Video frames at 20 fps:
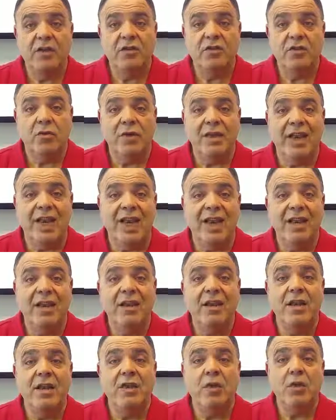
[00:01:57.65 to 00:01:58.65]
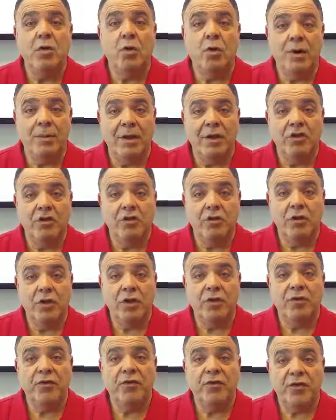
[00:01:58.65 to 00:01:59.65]
So again, you want to make sure
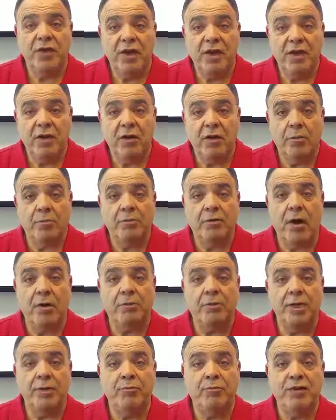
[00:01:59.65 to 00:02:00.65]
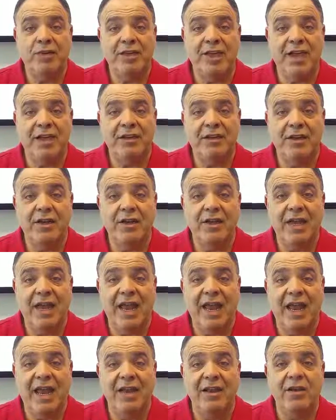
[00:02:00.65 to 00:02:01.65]
your feet are properly protected
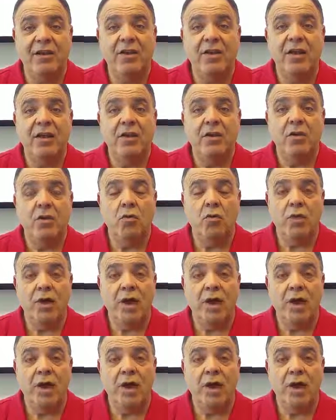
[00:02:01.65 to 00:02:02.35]
and you're